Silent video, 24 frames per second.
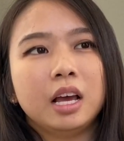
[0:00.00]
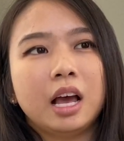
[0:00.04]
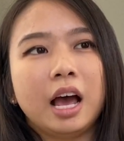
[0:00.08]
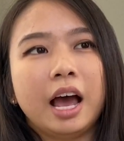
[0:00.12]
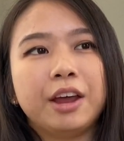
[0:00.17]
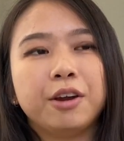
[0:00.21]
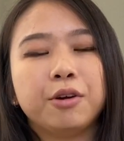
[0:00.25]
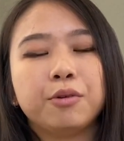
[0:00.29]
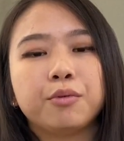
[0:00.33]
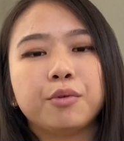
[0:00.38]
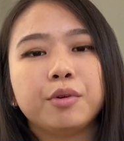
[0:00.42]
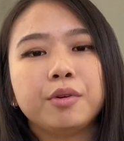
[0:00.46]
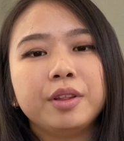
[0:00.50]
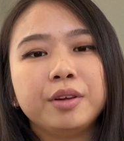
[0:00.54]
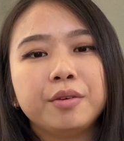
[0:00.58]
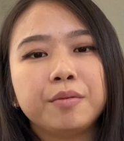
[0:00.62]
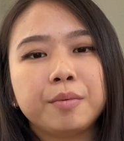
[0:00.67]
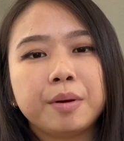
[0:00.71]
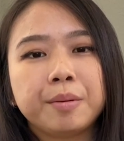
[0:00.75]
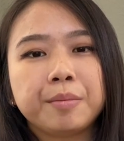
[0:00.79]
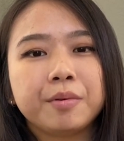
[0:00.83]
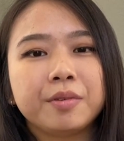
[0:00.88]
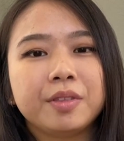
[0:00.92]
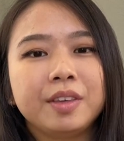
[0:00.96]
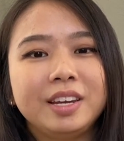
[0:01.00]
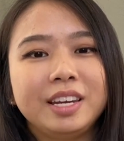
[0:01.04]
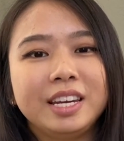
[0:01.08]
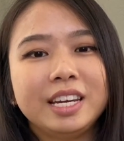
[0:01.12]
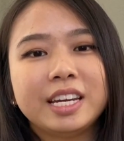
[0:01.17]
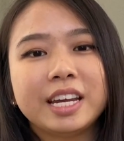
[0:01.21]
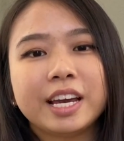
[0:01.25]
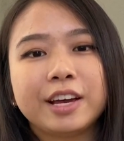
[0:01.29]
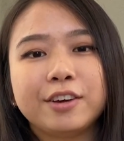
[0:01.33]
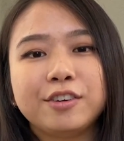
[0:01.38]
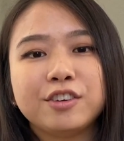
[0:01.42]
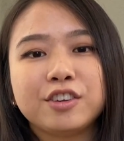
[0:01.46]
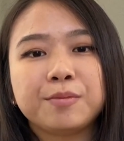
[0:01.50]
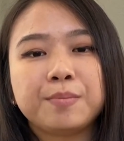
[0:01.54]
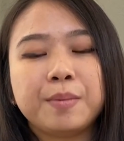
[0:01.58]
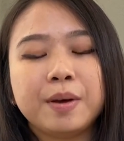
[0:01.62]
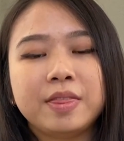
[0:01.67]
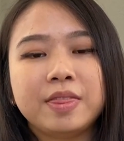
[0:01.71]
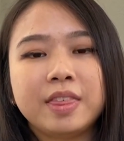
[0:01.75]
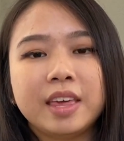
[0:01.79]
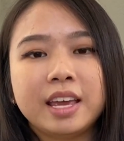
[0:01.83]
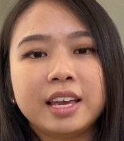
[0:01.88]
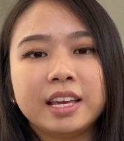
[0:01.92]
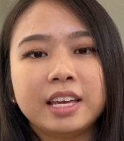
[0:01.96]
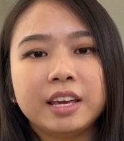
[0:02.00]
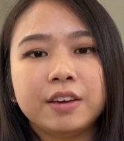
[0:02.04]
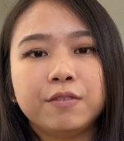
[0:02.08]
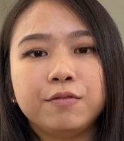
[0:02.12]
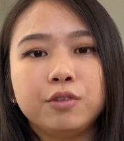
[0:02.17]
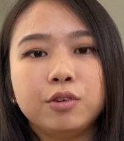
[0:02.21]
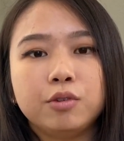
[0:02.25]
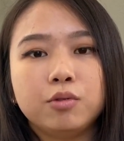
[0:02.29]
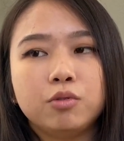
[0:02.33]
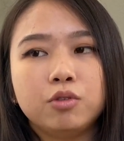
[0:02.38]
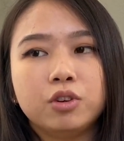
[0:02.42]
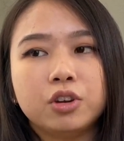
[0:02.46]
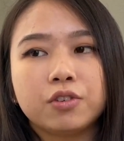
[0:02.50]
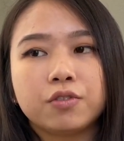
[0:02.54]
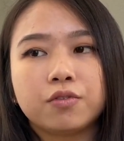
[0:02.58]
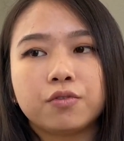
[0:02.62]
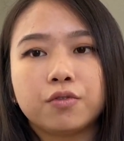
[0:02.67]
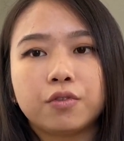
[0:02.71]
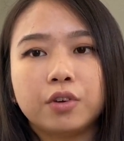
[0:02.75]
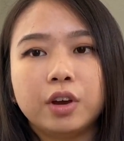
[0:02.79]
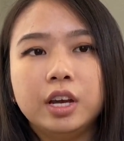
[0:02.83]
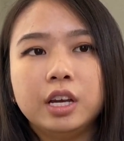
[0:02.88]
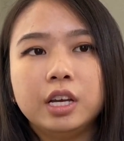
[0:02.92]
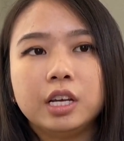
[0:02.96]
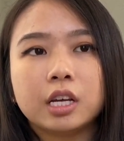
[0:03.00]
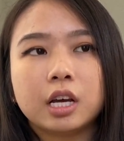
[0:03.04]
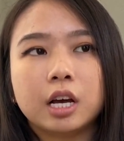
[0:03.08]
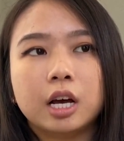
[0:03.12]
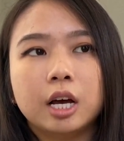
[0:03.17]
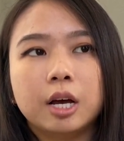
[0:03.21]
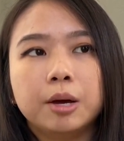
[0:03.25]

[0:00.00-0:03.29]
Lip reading: I don't really remember the details, but they give you different